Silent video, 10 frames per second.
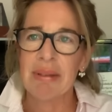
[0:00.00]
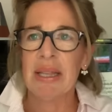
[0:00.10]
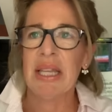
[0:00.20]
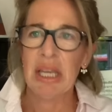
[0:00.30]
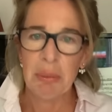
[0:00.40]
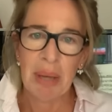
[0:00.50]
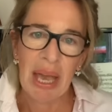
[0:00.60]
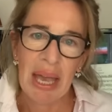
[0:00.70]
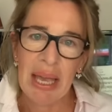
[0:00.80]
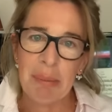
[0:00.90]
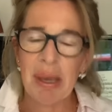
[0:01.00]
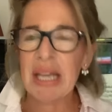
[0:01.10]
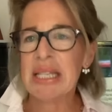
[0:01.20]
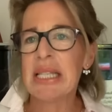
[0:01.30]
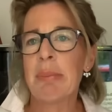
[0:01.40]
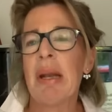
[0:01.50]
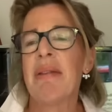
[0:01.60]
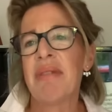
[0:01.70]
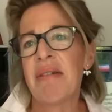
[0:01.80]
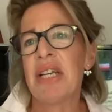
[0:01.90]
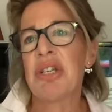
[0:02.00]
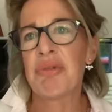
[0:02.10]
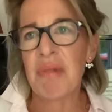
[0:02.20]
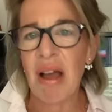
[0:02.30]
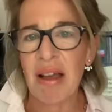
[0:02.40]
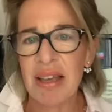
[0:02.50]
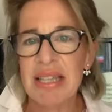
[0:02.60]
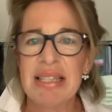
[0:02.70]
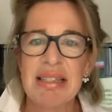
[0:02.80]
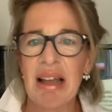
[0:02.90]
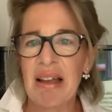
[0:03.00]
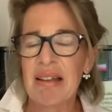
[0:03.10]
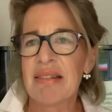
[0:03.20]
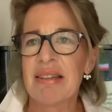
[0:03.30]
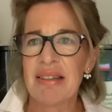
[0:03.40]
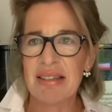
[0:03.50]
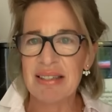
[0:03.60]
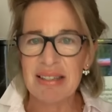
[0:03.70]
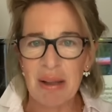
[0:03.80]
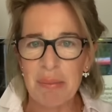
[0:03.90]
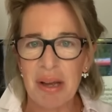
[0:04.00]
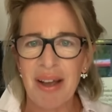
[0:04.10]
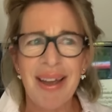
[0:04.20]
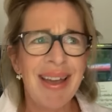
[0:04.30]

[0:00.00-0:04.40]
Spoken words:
in the UK because it's been a very dry start to the summer.